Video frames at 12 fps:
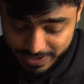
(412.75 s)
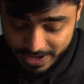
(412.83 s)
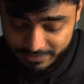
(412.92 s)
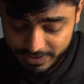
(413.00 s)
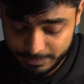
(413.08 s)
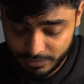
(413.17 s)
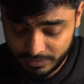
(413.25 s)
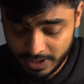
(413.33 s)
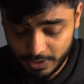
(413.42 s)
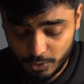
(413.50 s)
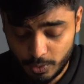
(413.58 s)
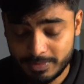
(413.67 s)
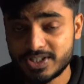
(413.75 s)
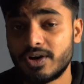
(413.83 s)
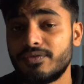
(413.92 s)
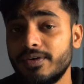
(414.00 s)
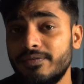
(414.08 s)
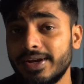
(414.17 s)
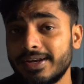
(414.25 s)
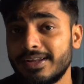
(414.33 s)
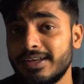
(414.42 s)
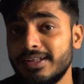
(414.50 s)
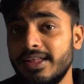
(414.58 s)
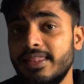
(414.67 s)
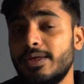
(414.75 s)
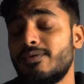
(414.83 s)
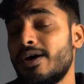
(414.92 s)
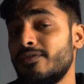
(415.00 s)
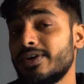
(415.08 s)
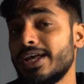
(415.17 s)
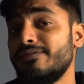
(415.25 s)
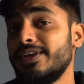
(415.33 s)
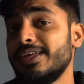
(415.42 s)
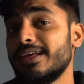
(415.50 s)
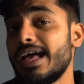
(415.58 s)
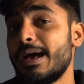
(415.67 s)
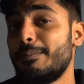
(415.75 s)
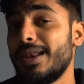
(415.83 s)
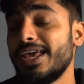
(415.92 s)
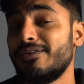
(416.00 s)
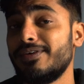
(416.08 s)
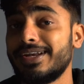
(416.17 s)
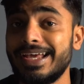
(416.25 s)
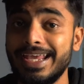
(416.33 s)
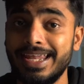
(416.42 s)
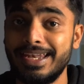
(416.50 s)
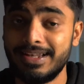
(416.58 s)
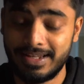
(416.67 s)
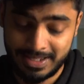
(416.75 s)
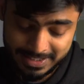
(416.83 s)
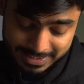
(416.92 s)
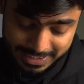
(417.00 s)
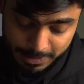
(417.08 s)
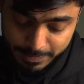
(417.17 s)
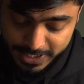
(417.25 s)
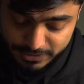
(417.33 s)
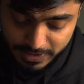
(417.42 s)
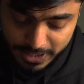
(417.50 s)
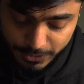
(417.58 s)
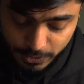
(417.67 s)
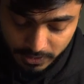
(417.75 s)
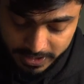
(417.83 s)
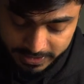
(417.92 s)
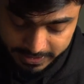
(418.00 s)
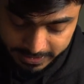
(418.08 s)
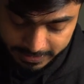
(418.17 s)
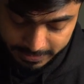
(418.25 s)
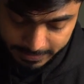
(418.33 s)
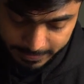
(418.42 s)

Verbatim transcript: we have removed too much of effect. Now how can we apply effect again? Set brush value to 100.